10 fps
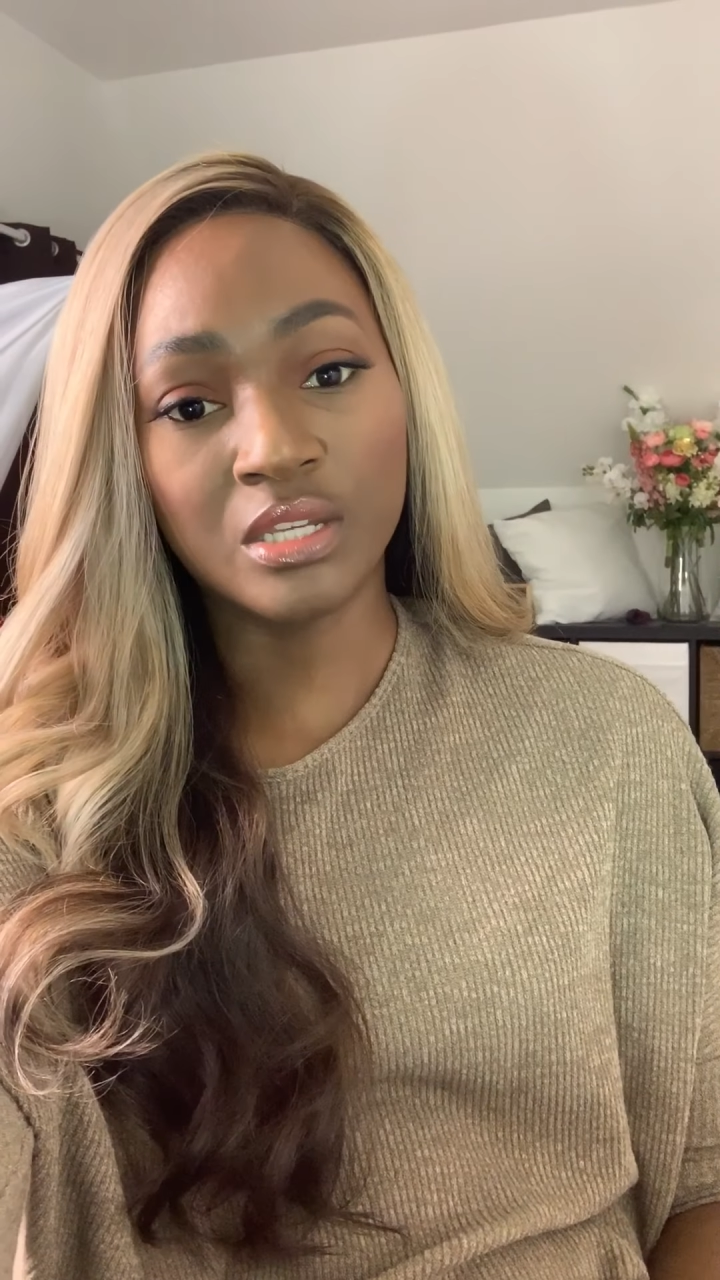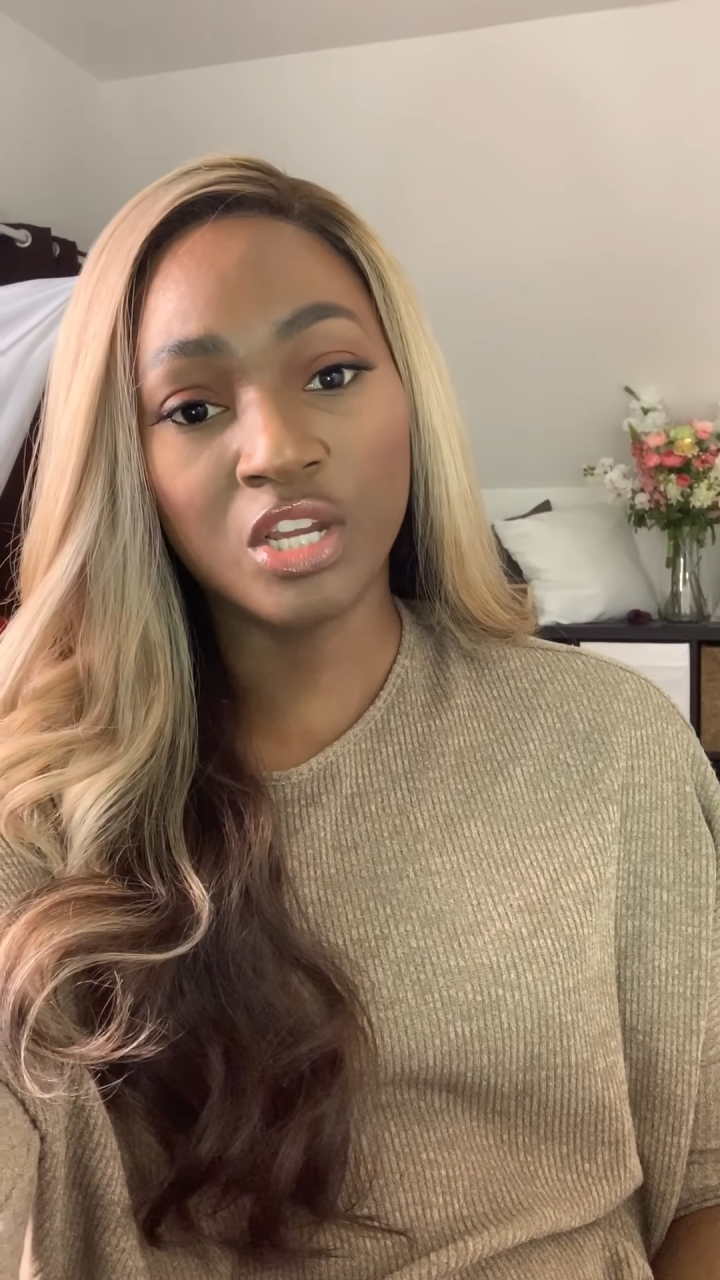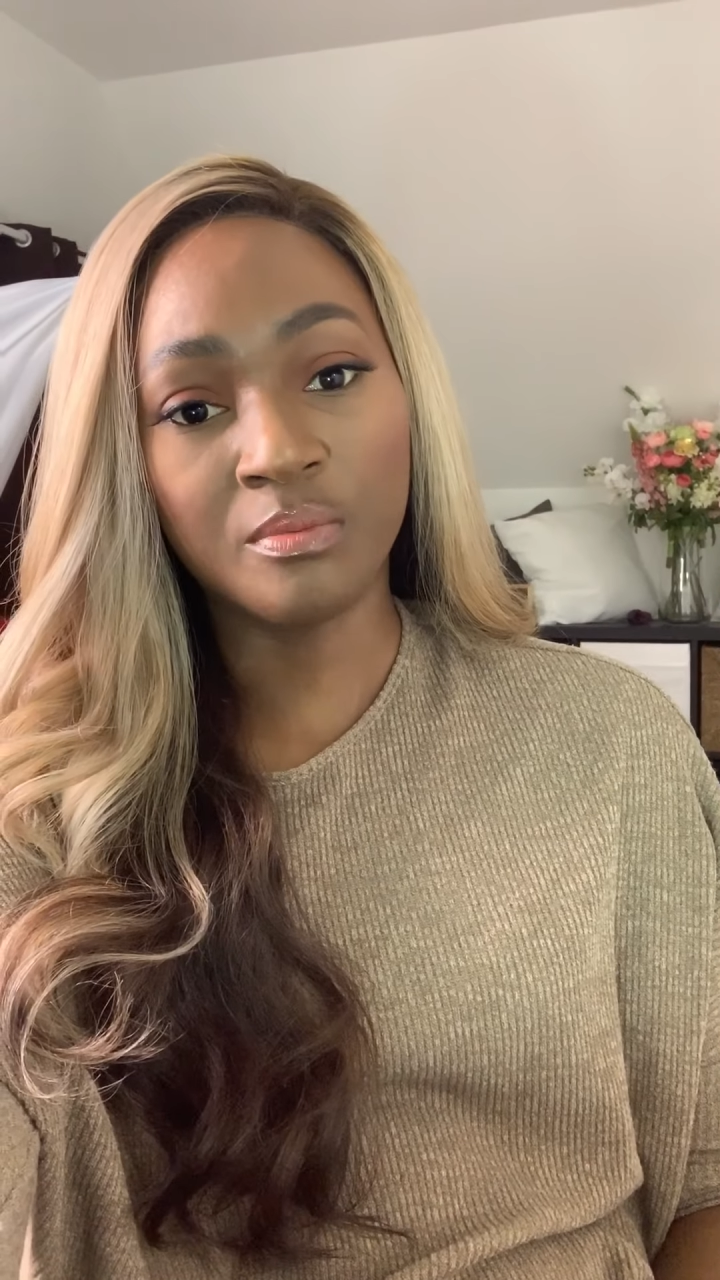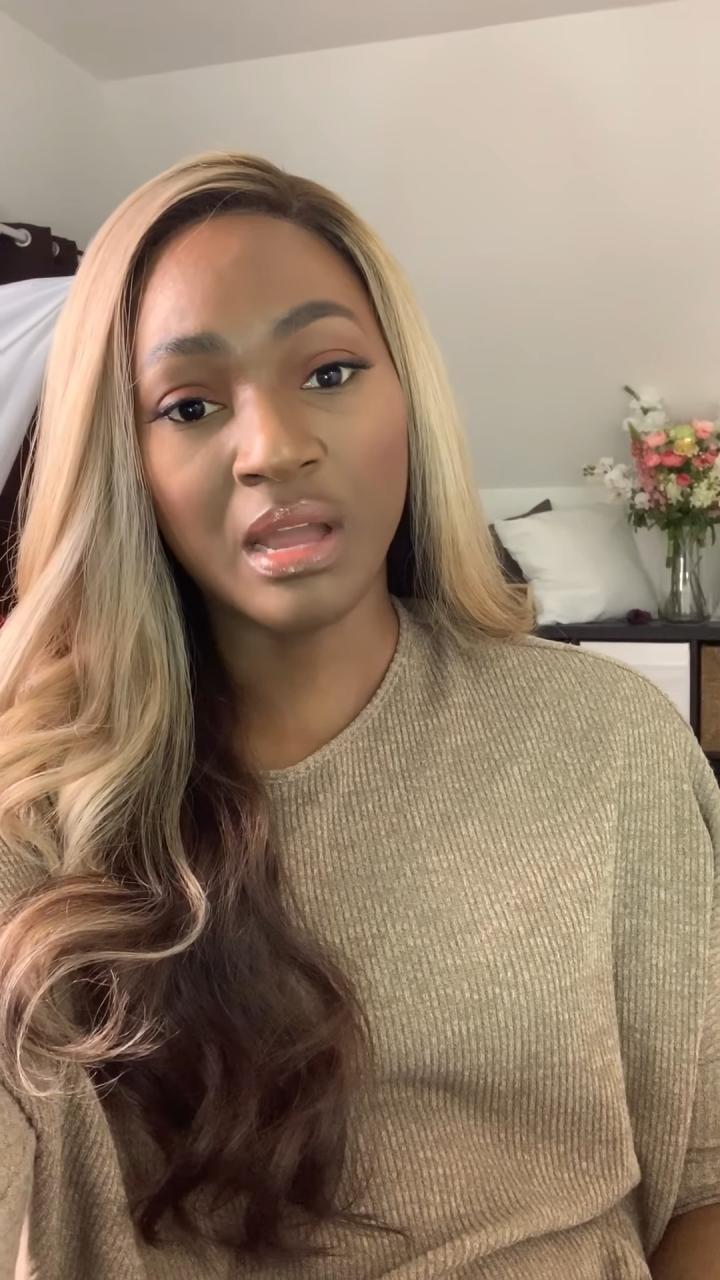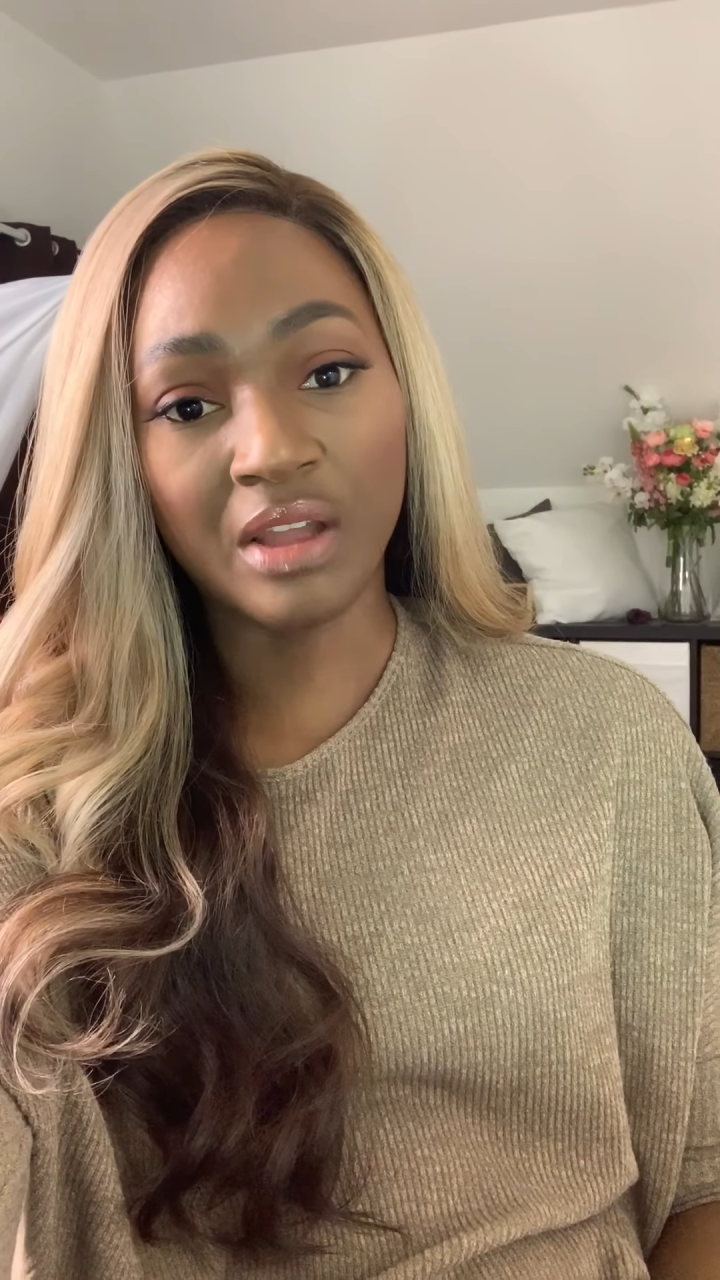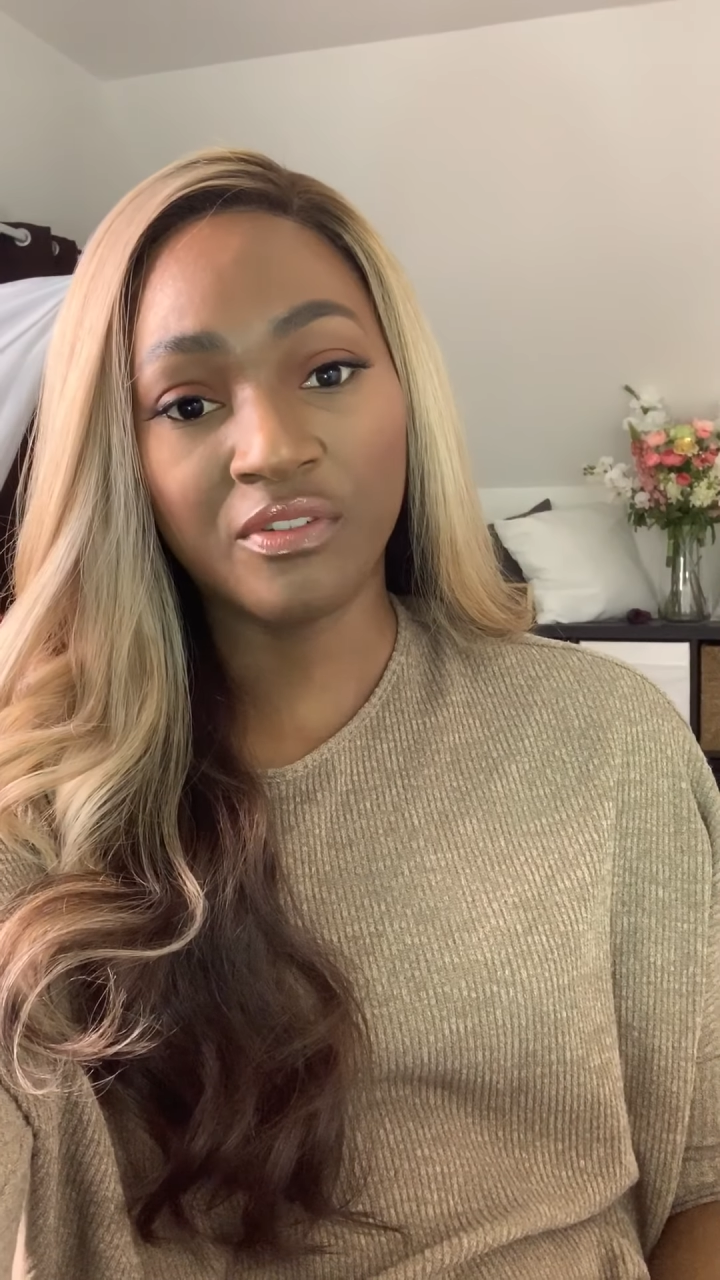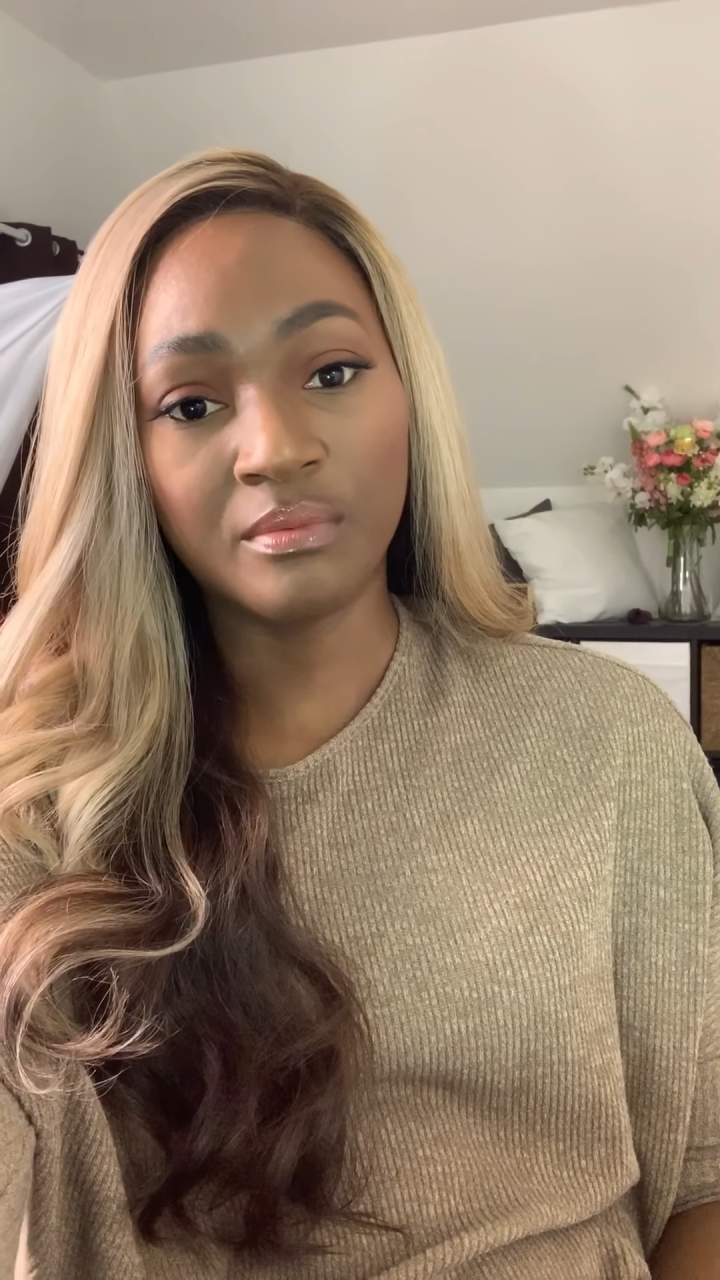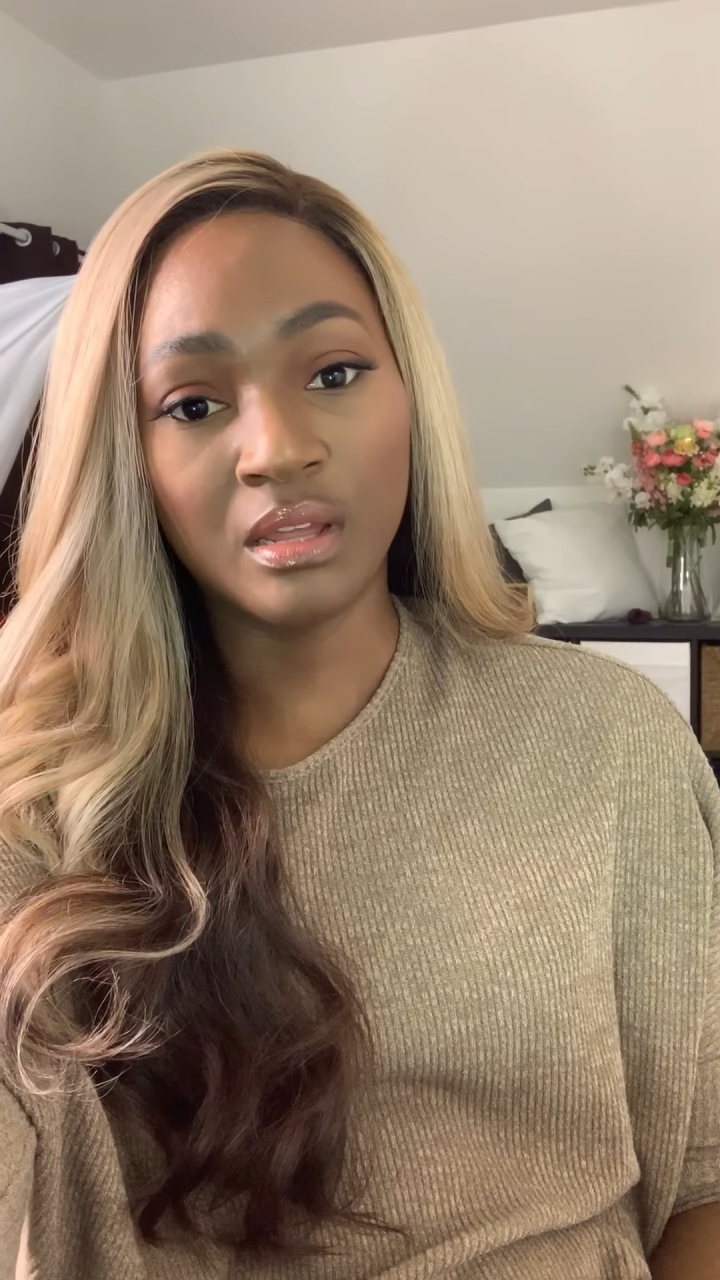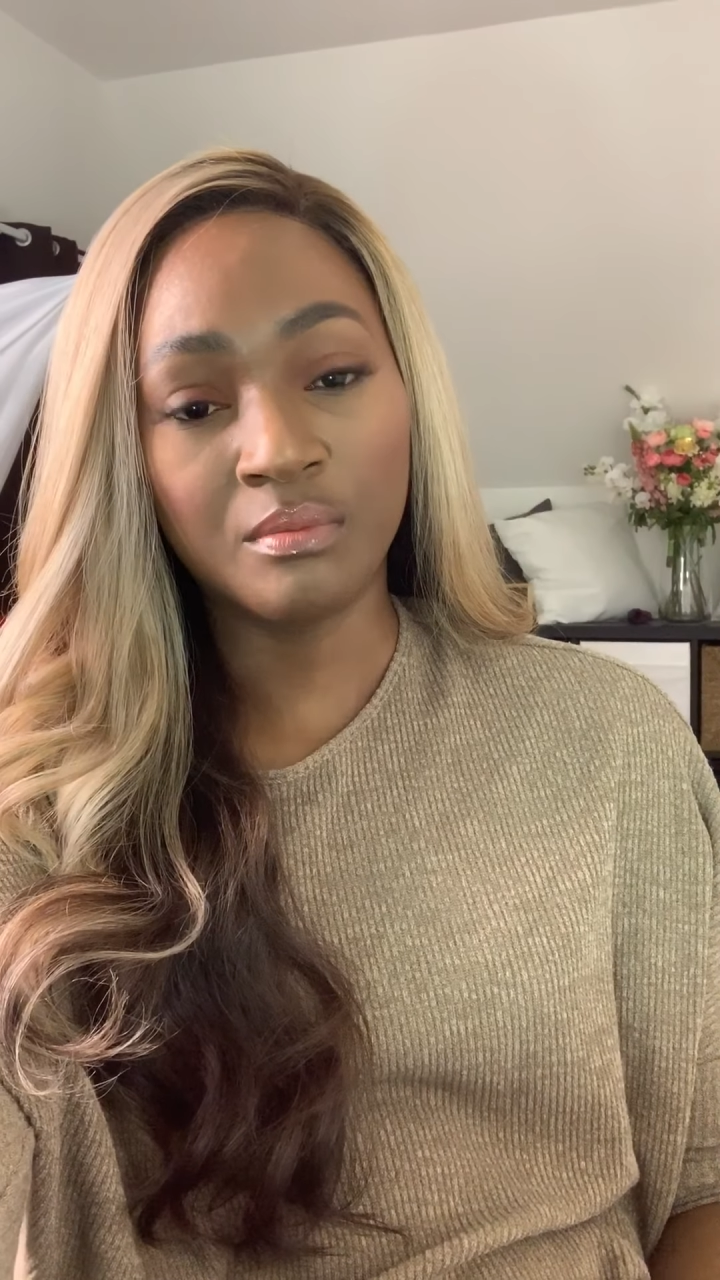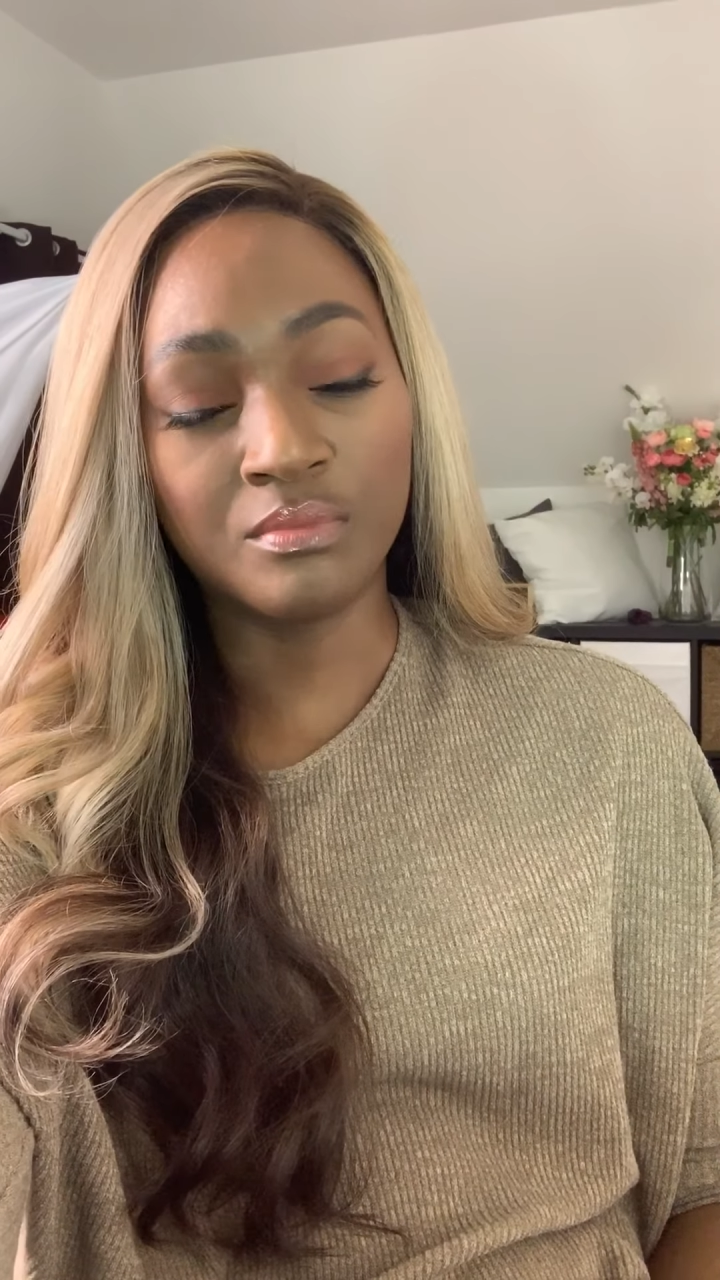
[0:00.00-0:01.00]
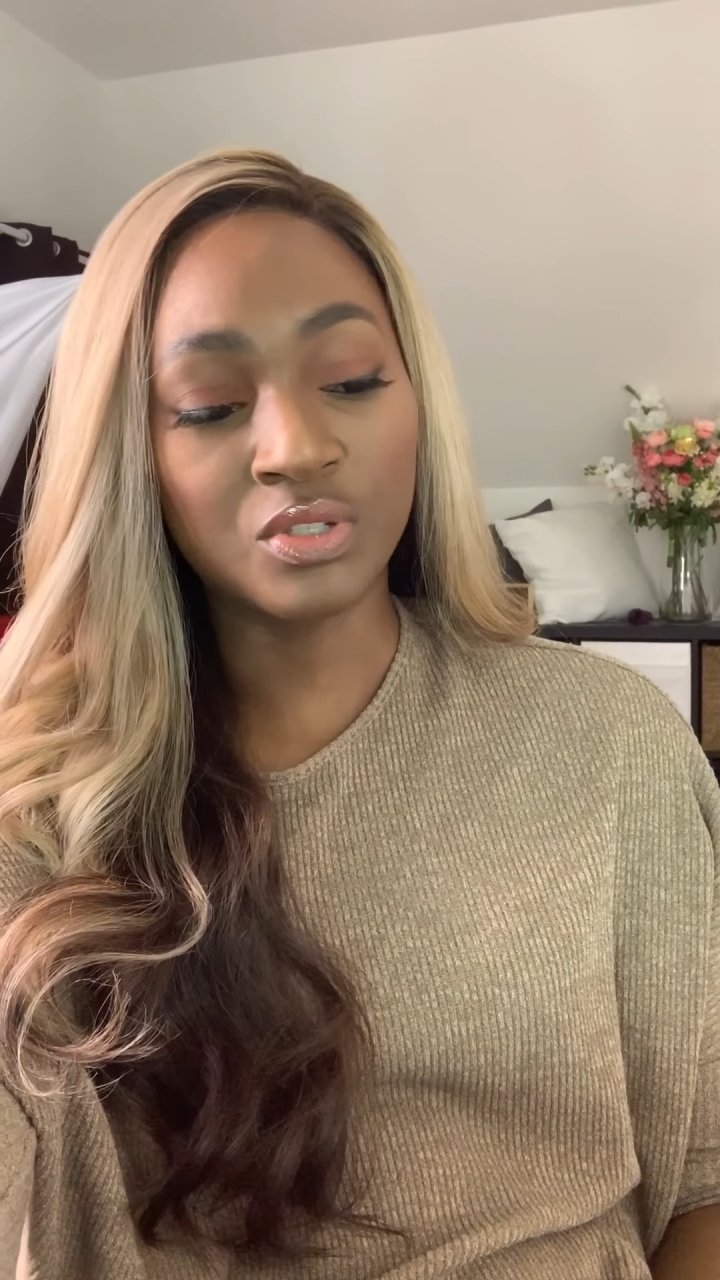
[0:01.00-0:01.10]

to hear back from them.